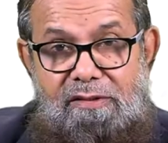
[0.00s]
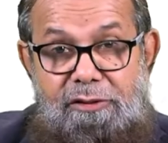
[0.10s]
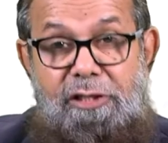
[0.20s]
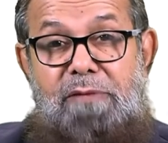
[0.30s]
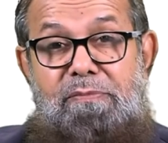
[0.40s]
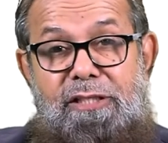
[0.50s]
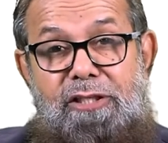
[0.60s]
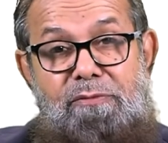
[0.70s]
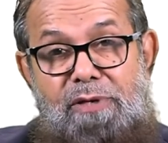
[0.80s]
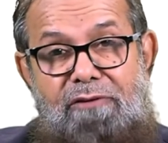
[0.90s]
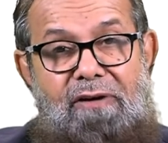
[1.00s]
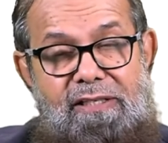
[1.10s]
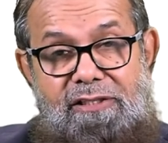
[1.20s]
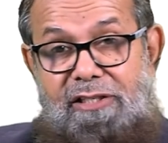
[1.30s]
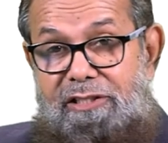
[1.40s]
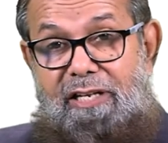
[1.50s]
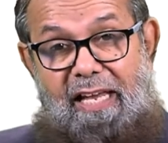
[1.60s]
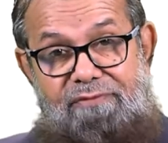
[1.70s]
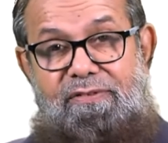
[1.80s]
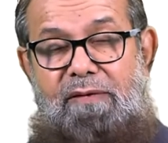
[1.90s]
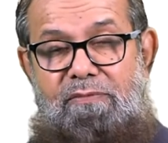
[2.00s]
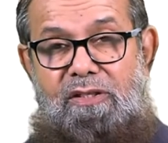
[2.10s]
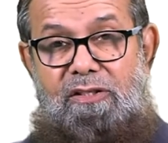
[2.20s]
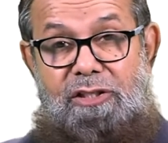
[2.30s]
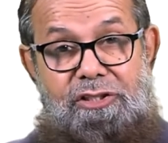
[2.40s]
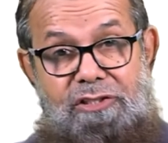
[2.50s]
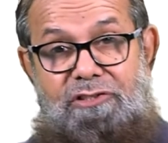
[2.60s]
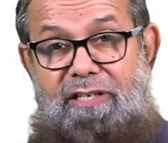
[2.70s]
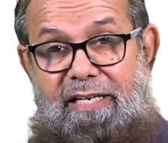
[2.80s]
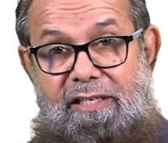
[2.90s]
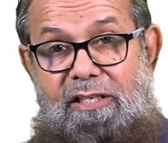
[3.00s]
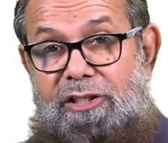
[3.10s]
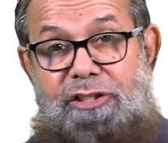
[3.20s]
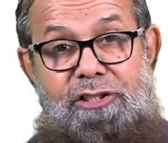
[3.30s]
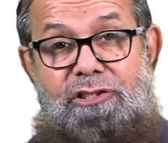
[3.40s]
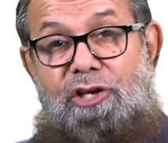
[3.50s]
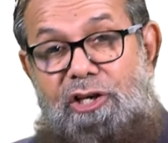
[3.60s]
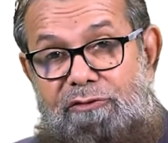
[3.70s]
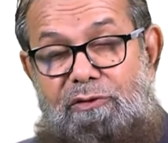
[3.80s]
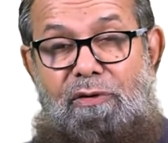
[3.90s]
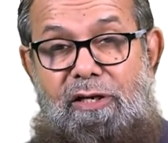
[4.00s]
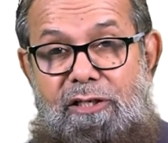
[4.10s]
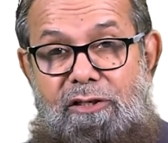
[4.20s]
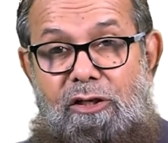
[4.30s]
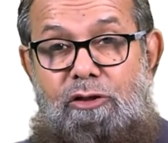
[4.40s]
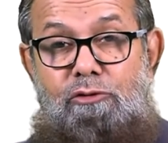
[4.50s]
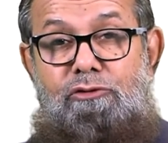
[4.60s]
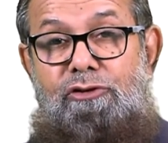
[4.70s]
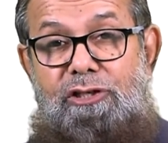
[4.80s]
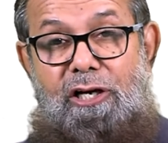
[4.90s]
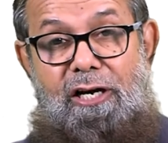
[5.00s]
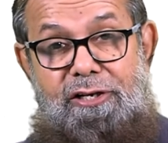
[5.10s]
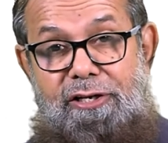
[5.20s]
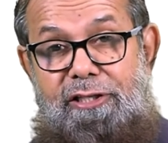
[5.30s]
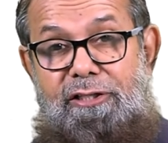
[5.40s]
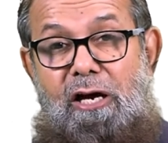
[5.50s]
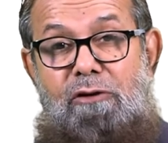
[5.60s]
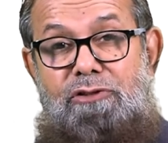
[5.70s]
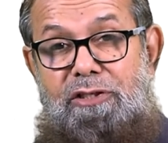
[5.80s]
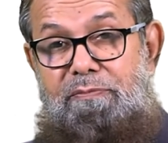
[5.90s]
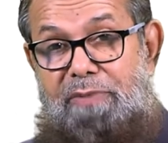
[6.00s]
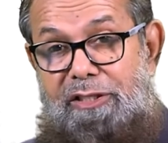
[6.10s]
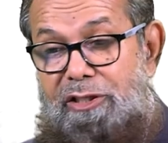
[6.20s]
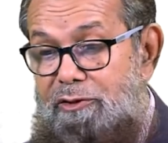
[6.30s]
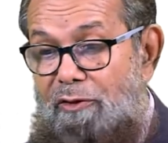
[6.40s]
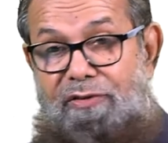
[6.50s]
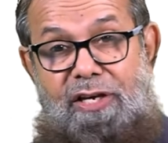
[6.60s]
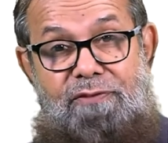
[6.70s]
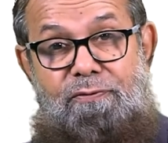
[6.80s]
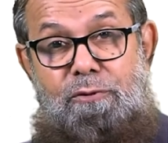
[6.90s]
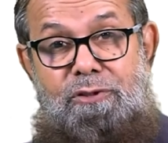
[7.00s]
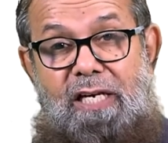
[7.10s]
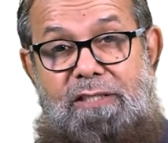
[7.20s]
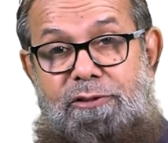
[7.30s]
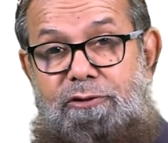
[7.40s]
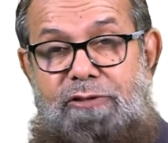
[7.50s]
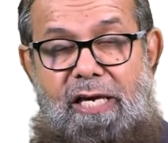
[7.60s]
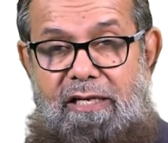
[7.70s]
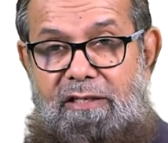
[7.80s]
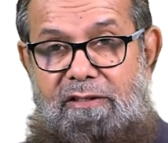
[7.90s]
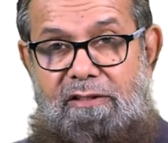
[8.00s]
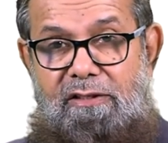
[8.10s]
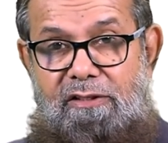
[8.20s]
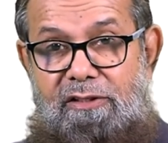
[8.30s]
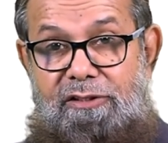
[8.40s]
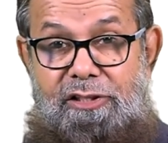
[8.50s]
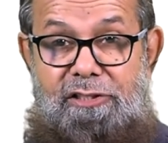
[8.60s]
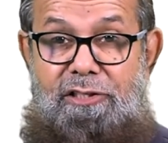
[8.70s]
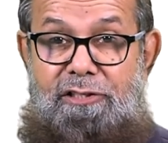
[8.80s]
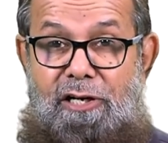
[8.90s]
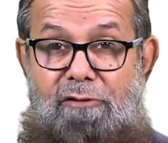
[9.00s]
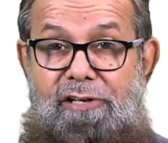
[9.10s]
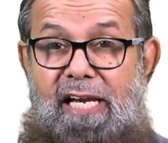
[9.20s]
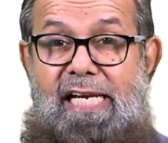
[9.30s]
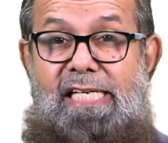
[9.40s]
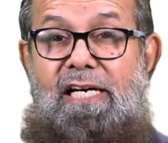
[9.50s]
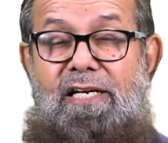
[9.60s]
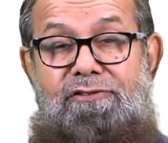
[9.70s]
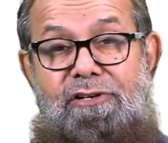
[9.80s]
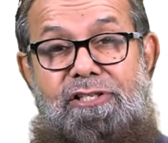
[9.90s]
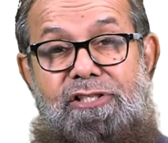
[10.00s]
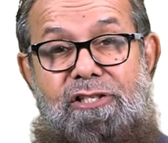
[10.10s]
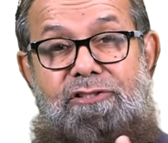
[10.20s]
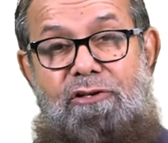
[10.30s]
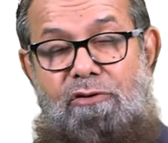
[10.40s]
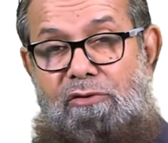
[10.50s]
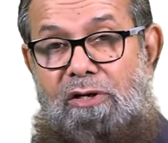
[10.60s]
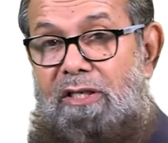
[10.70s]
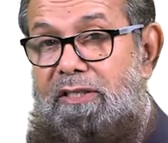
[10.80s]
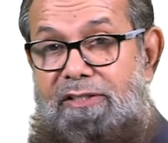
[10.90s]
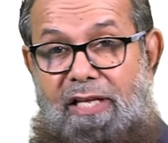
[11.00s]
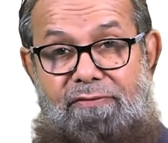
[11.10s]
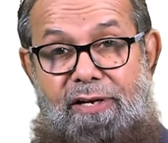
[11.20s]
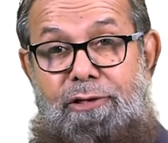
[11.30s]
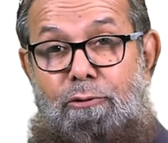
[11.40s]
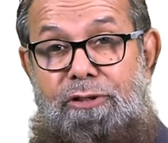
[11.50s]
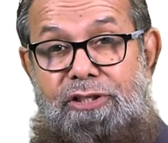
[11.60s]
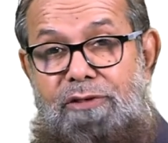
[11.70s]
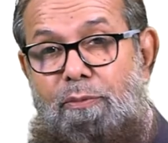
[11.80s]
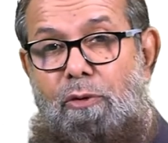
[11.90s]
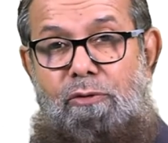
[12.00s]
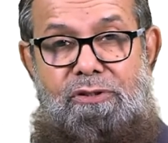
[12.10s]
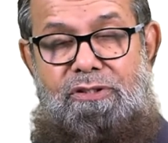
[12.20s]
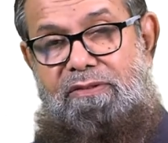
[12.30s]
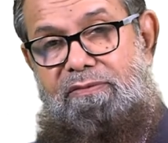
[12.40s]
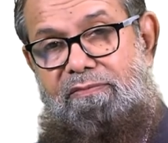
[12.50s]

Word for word: did Ibn Taymiyyah write in his lifetime? It is said it is equivalent to 300,000 pages of A4 size today. This is around 800 years ago. There were no keyboards.